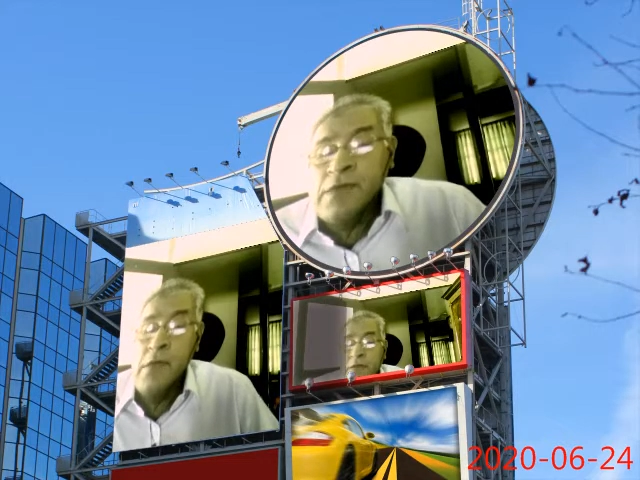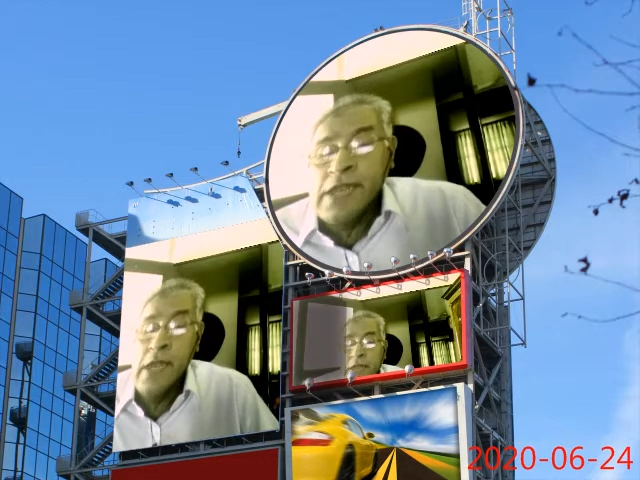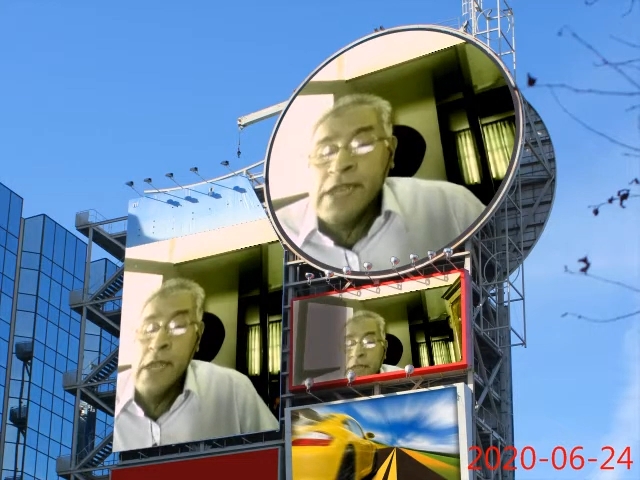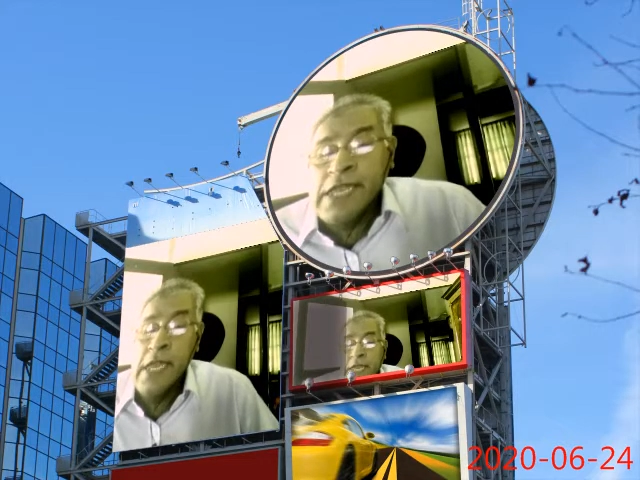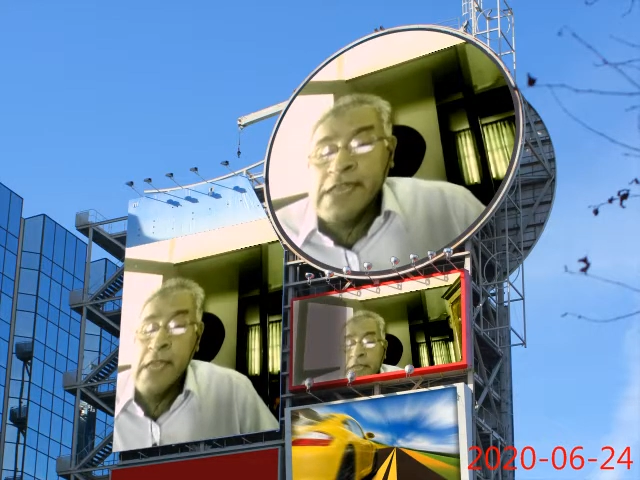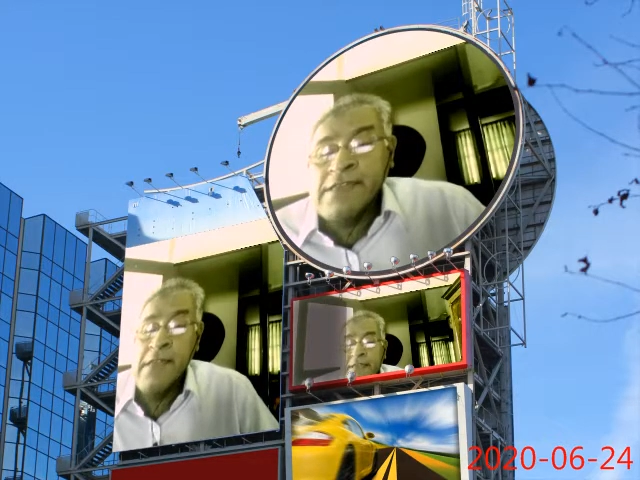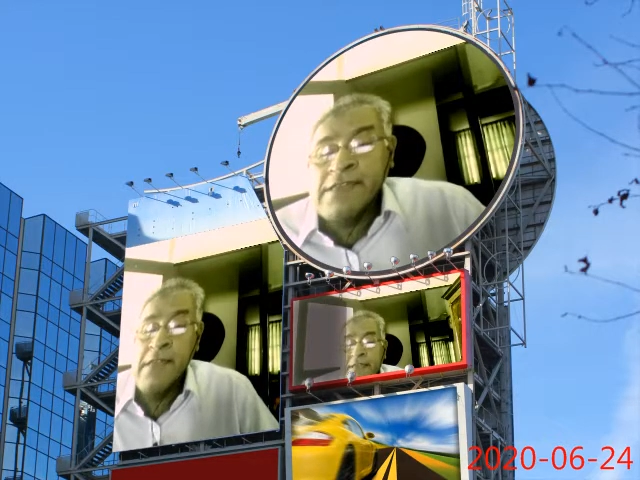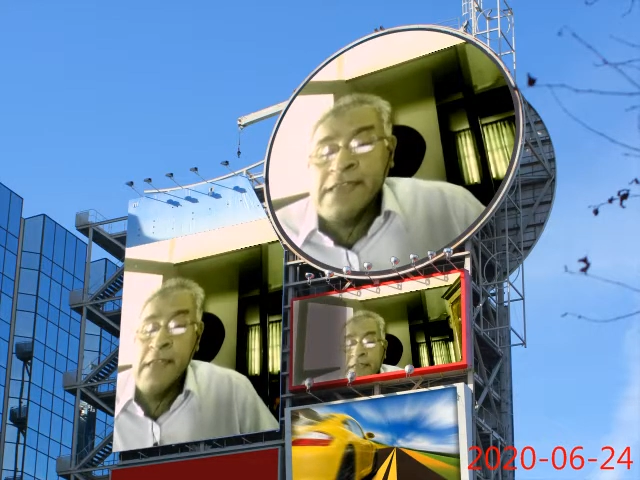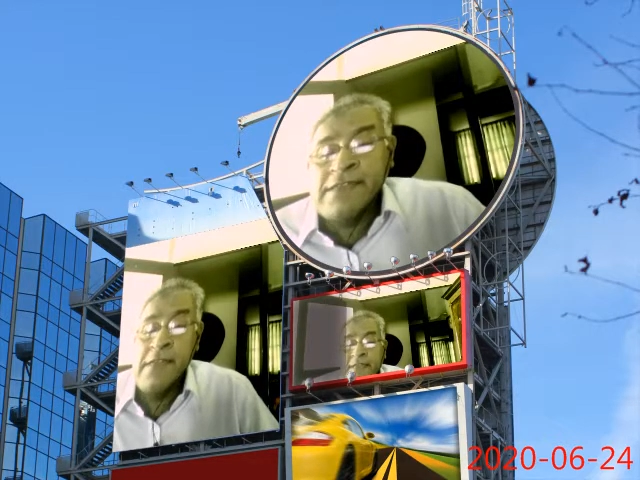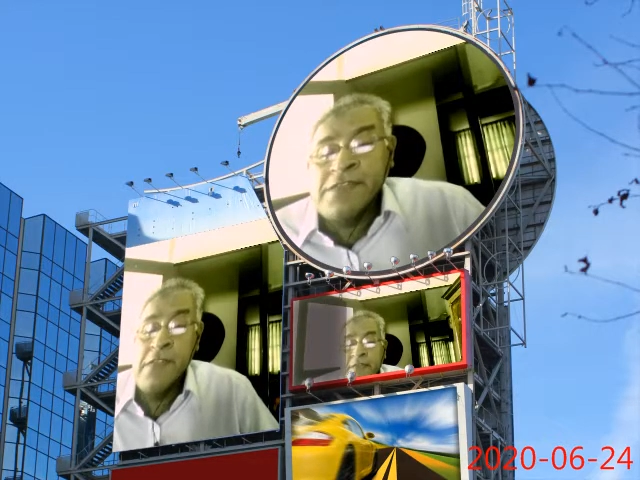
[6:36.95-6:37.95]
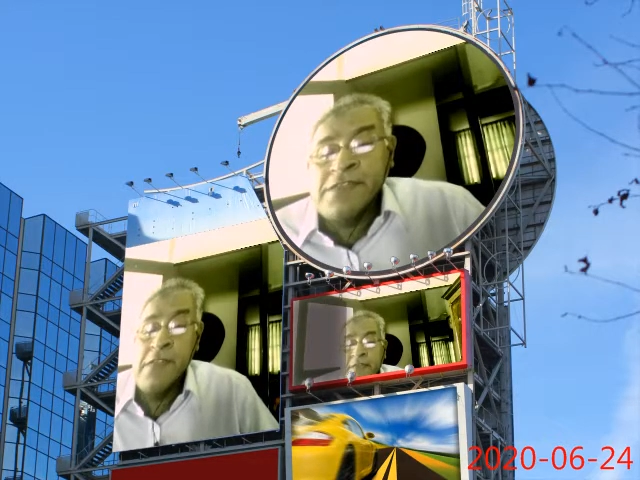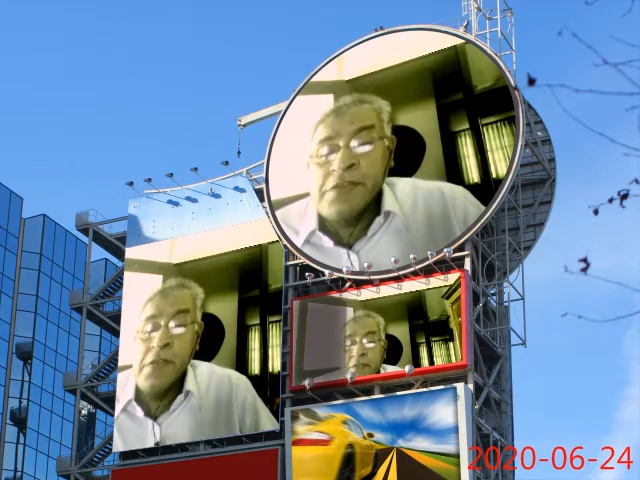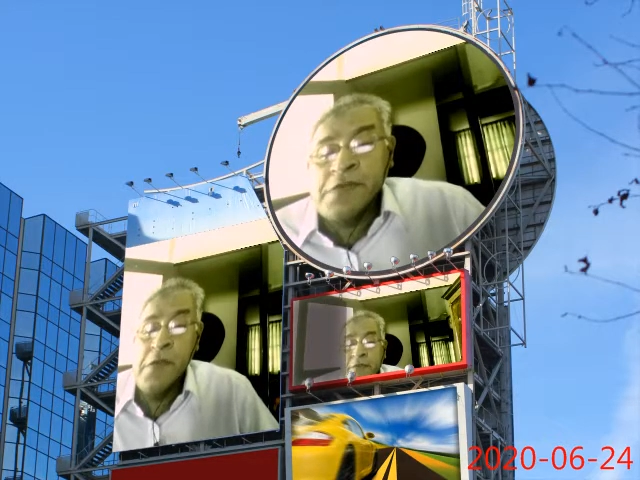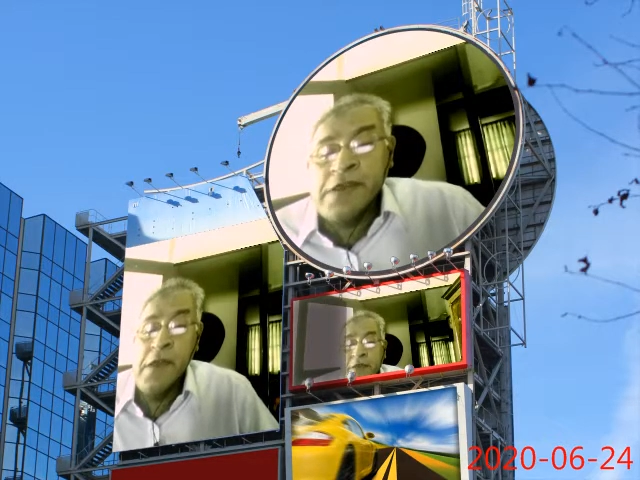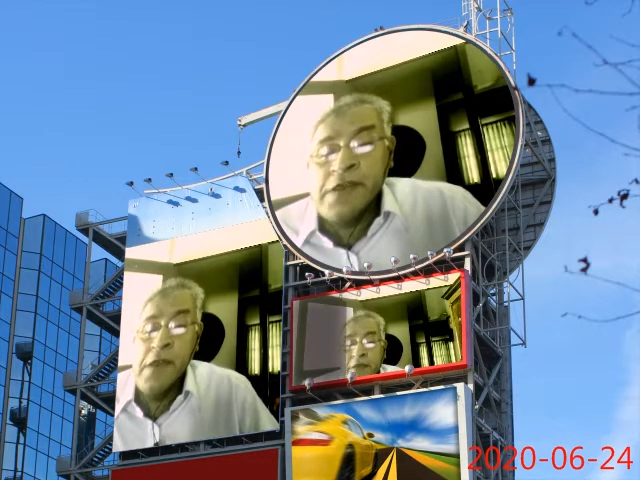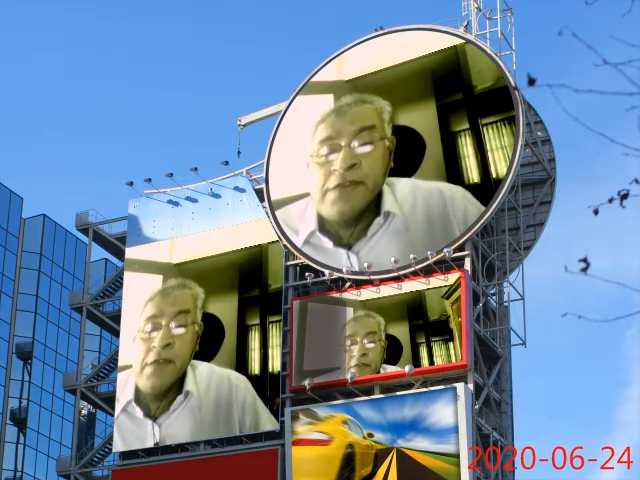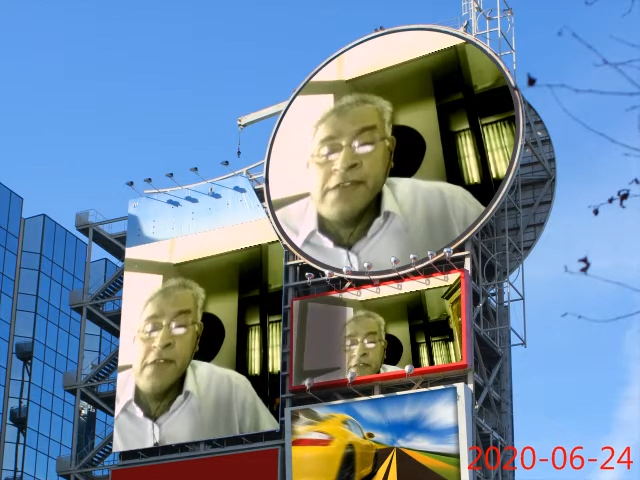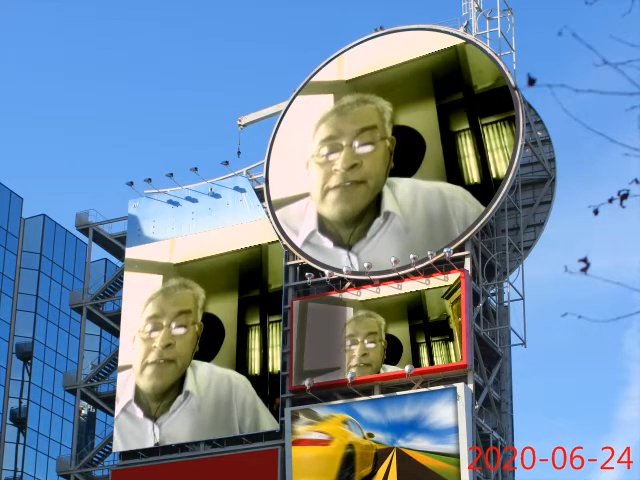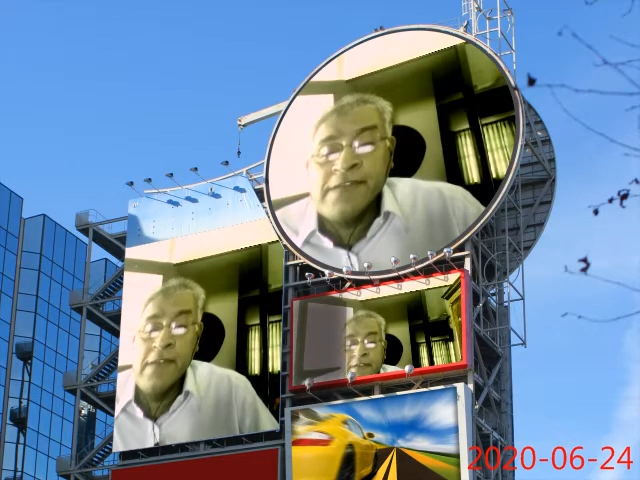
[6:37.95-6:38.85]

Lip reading: decreasing sensitivity to aversion.